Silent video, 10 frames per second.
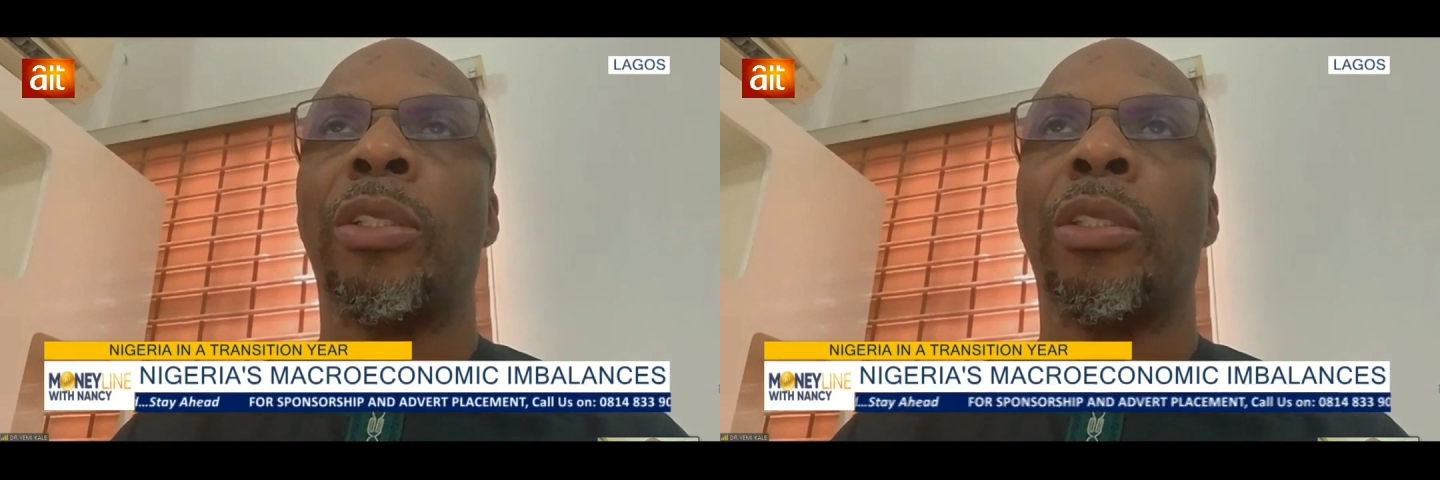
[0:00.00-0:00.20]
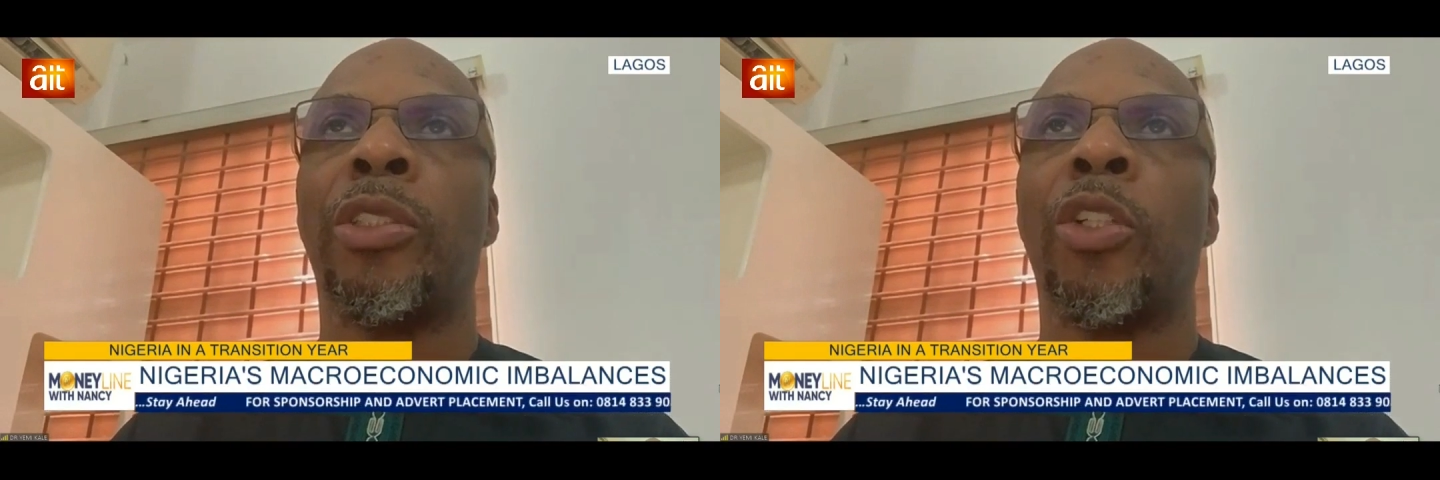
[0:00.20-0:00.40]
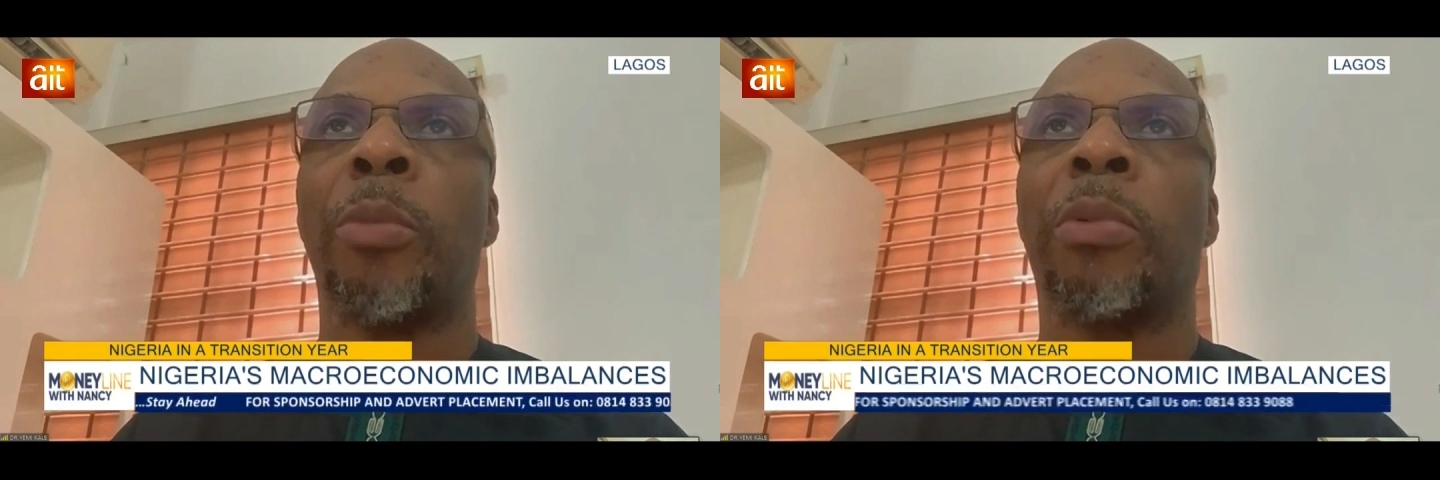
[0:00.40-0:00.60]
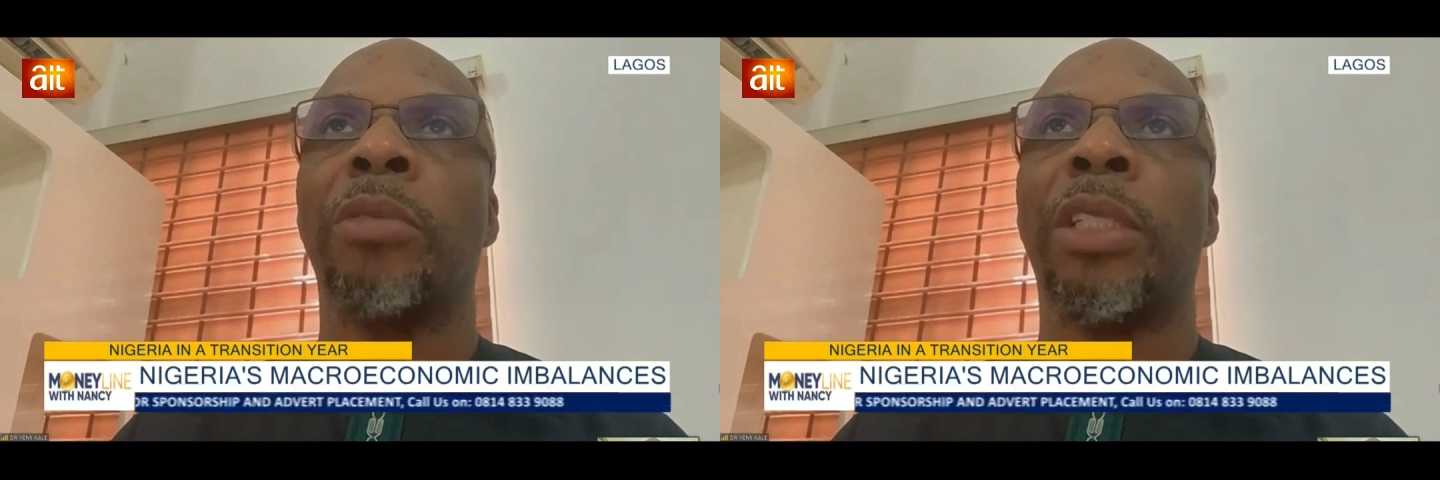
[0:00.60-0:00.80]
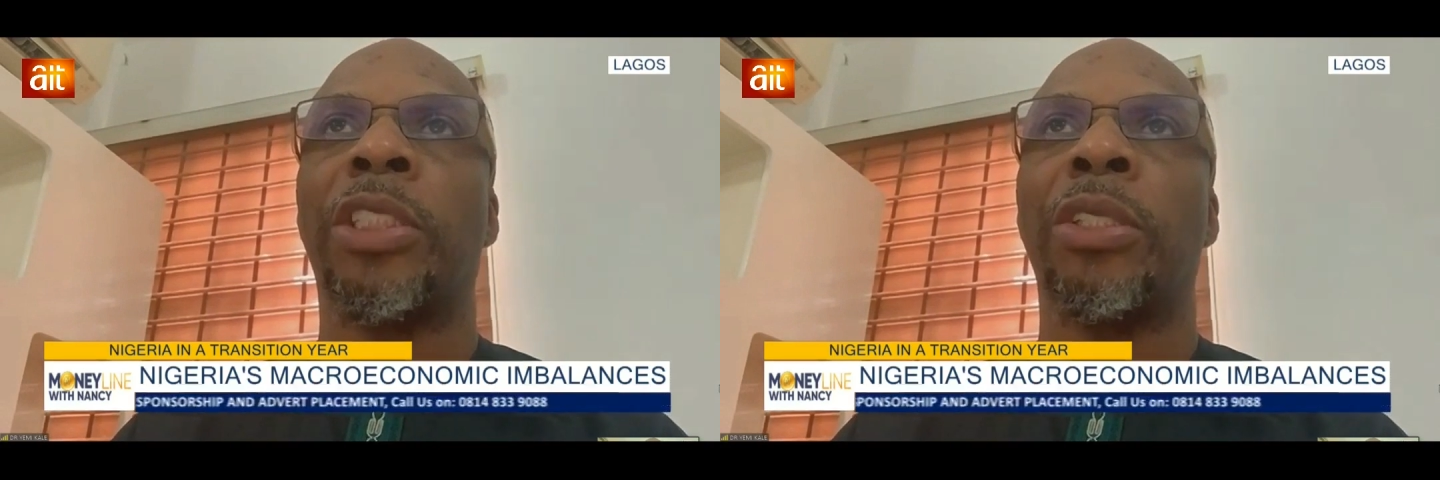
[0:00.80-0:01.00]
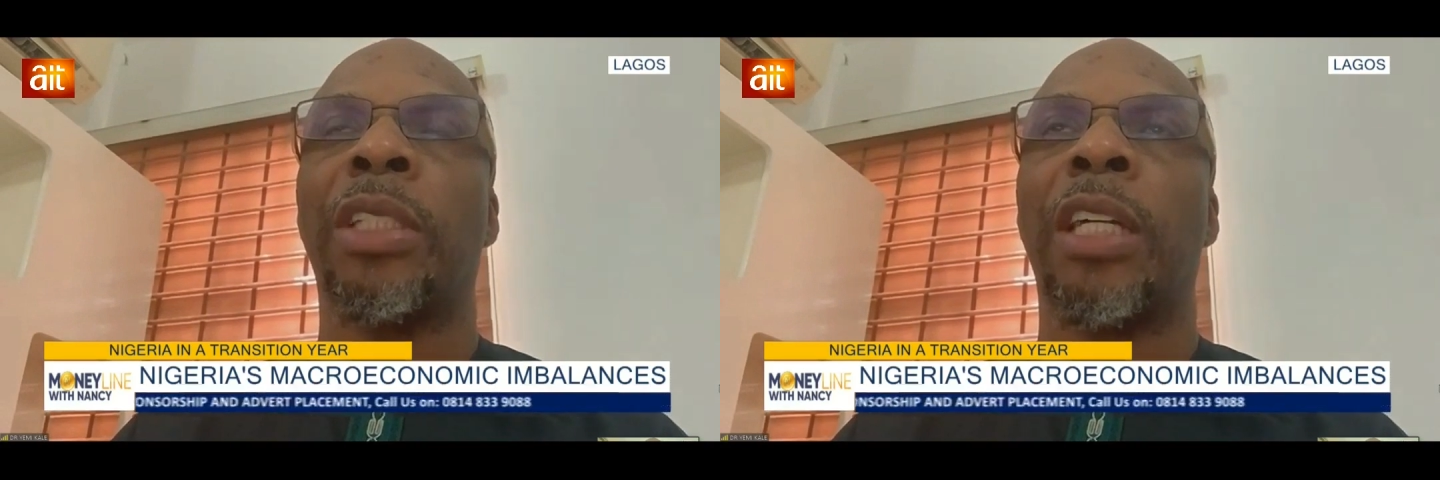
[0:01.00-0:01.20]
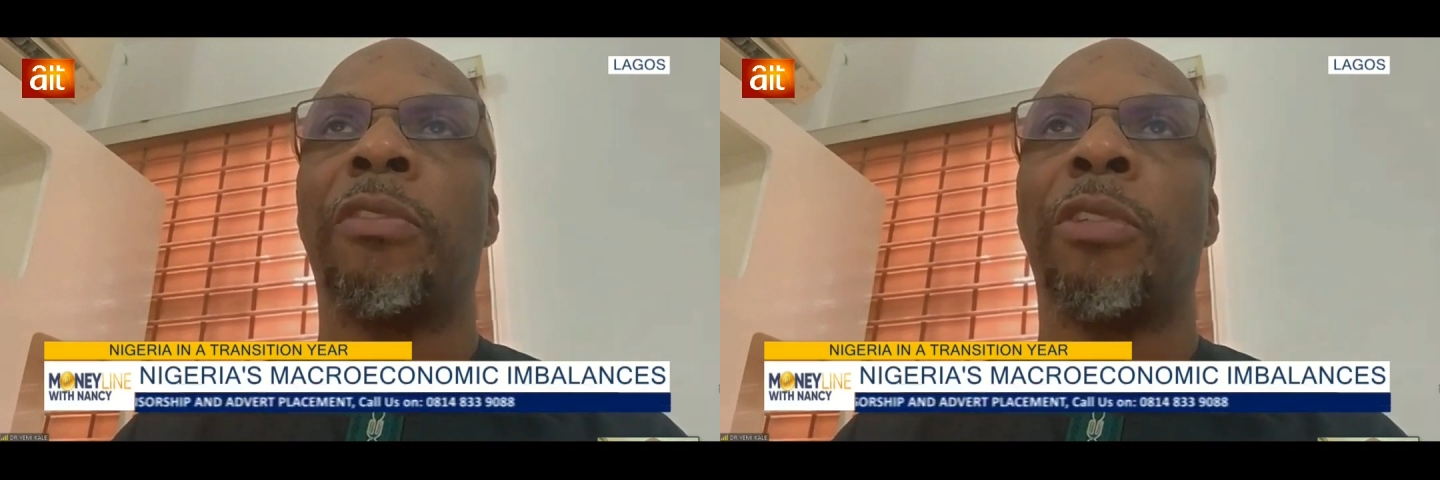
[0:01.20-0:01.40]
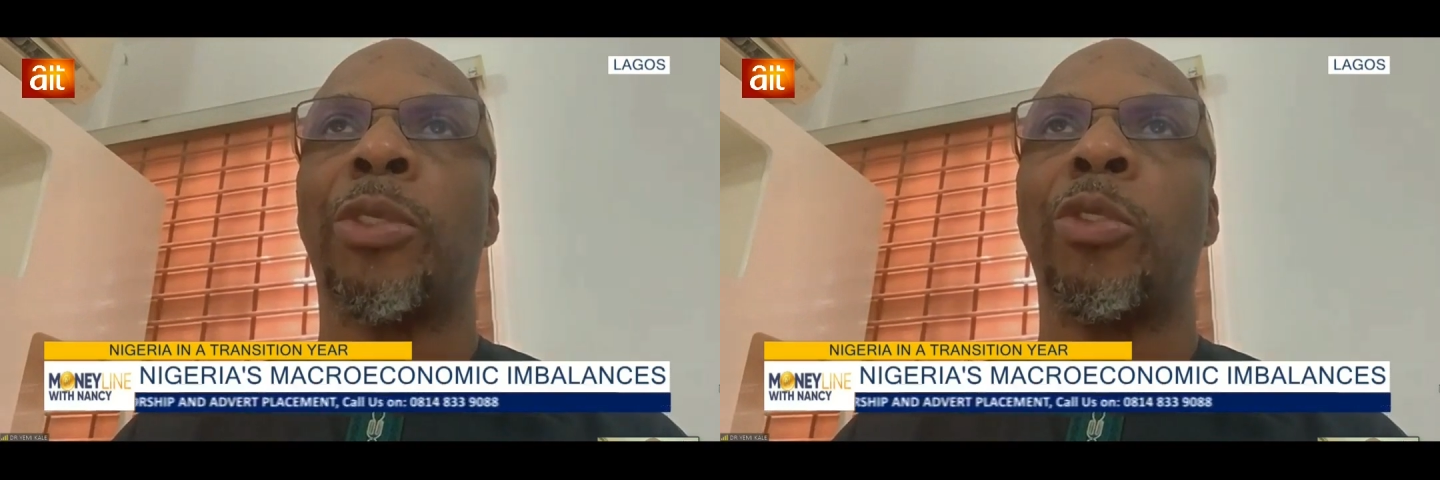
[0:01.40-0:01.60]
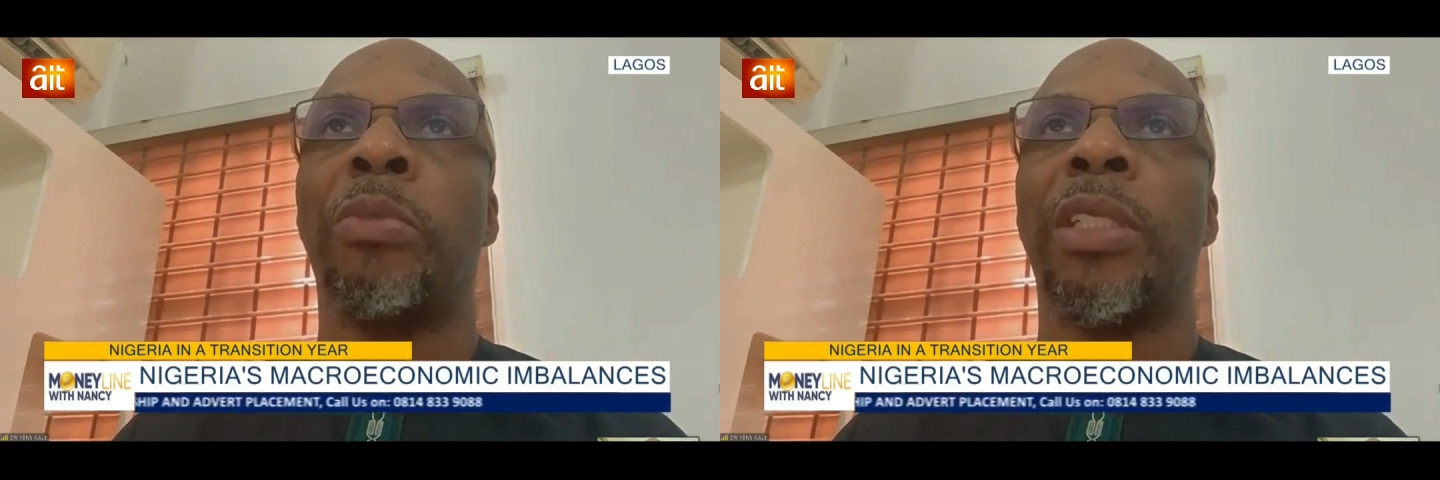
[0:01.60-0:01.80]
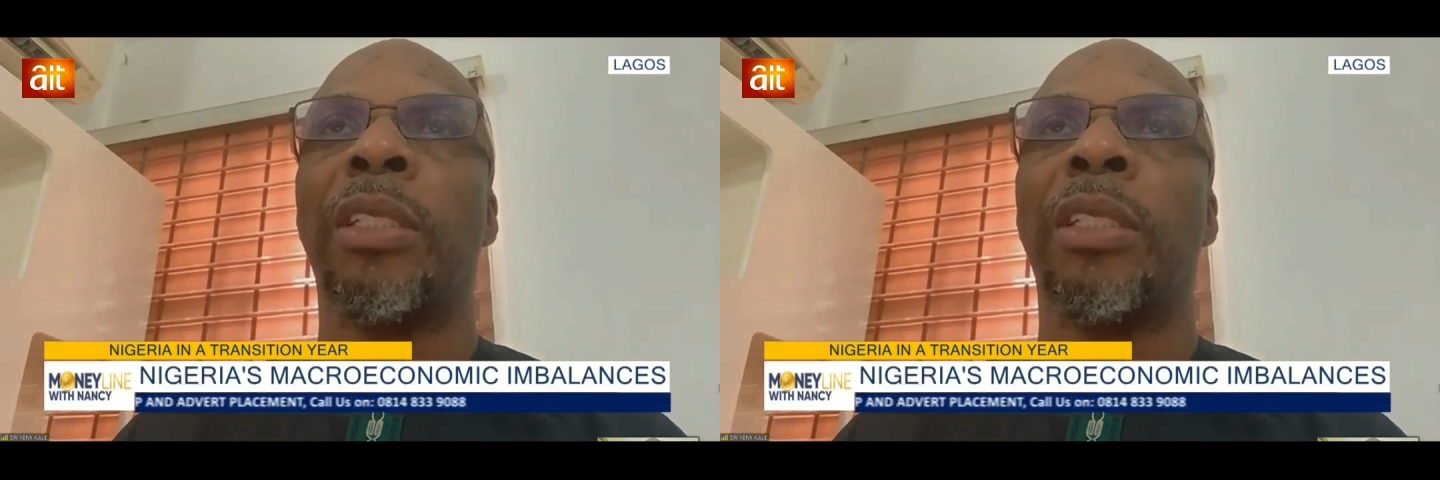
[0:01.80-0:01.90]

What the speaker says: job creation effort will be